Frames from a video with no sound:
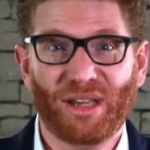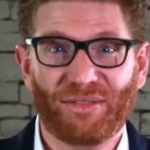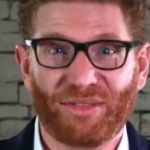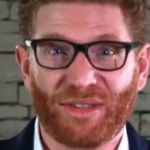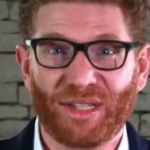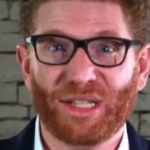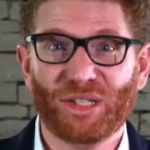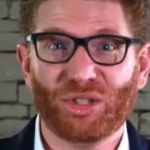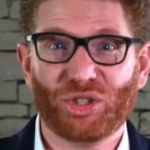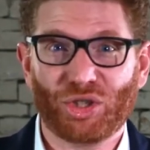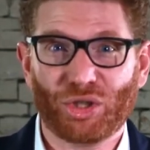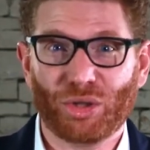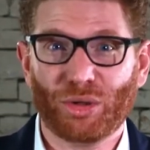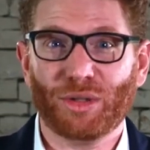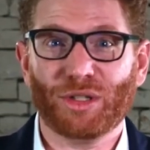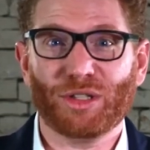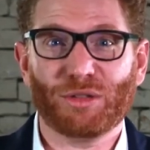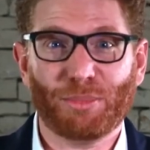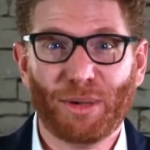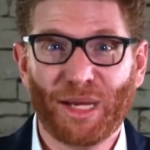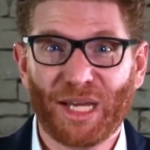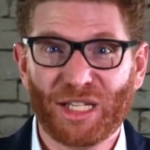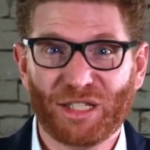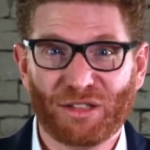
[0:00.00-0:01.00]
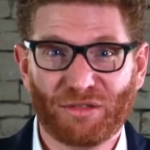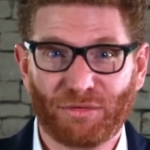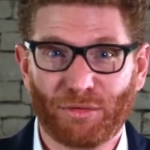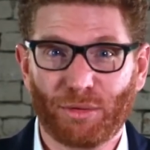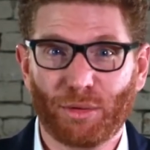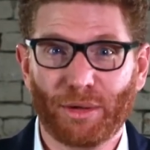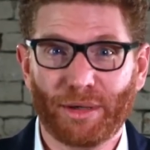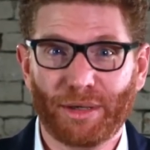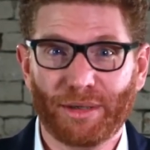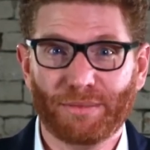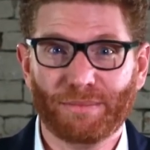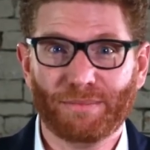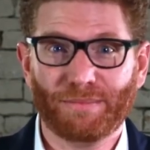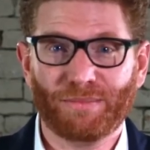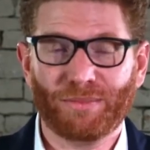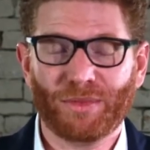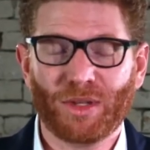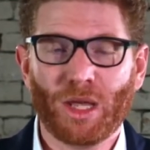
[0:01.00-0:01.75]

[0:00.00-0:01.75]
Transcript: if the insurance pays for it.